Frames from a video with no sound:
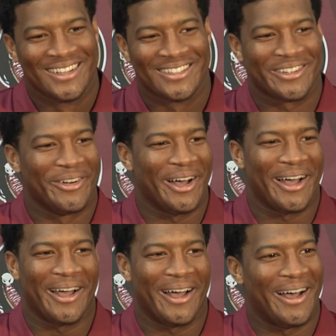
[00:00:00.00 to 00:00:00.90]

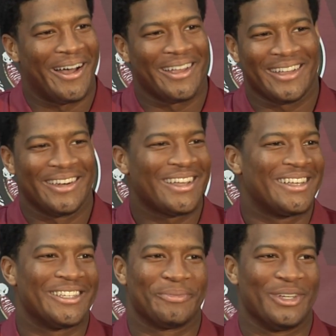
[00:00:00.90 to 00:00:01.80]
So Nick
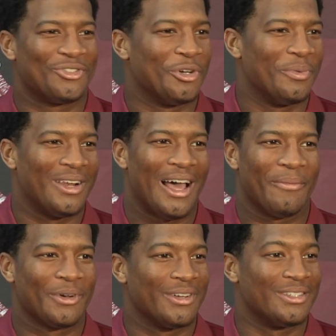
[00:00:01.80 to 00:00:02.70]
gets me in trouble a
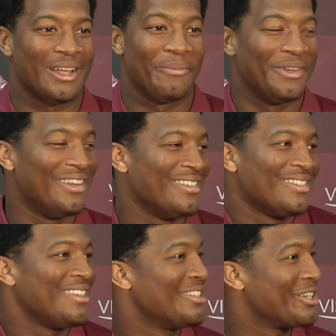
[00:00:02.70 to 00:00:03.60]
lot because,
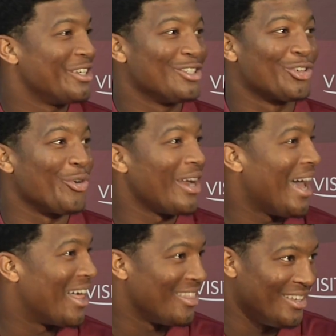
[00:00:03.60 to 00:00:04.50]
he's a great
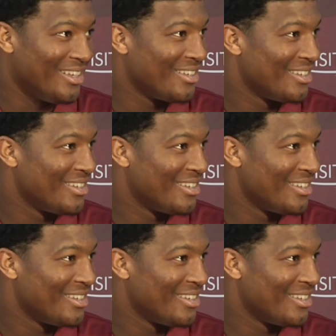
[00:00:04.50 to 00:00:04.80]
athlete.